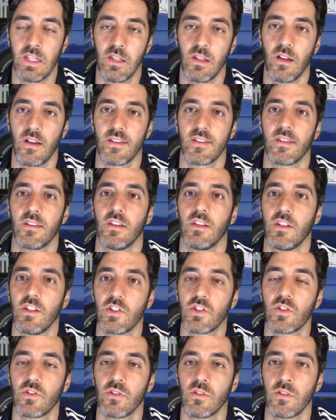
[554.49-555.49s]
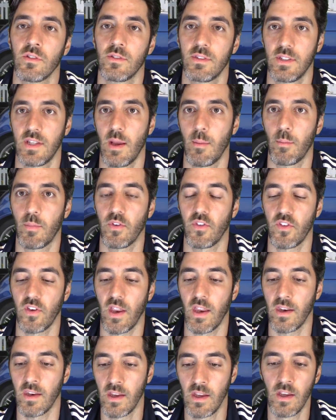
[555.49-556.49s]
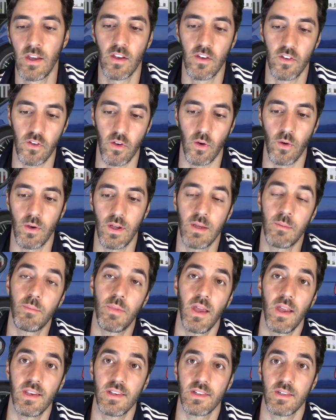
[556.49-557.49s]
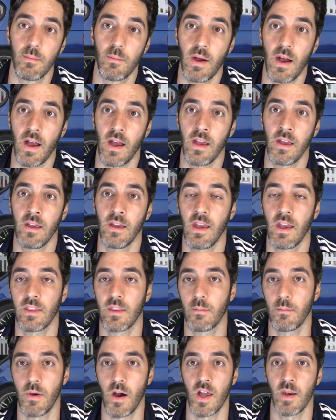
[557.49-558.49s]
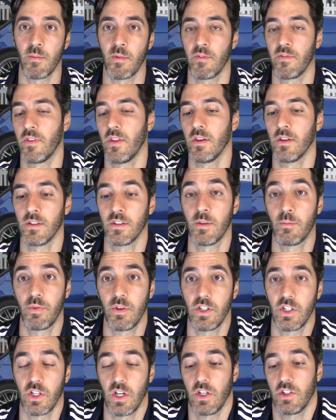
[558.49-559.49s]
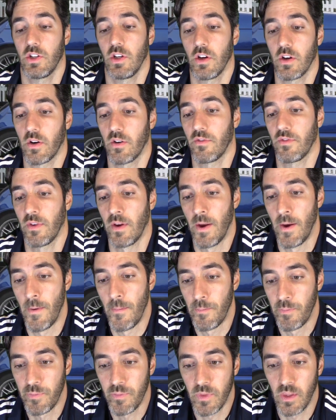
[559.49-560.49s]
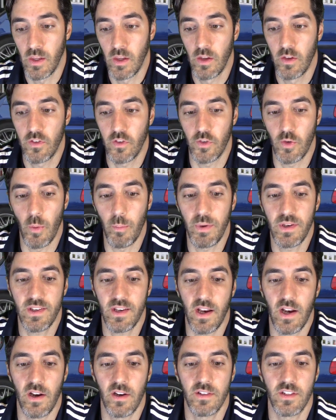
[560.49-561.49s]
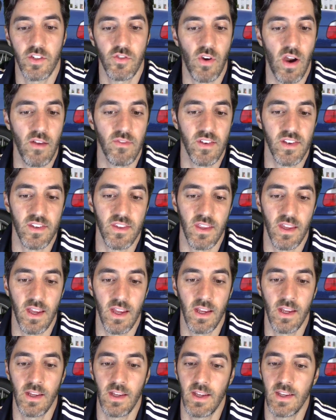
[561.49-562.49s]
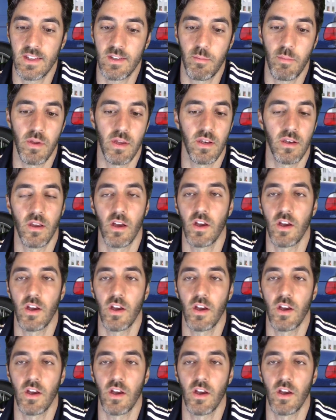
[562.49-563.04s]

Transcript: it lost an additional 10%. So it pays to buy at the bottom of the depreciation curve. So don't be scared to drive this thing. It's been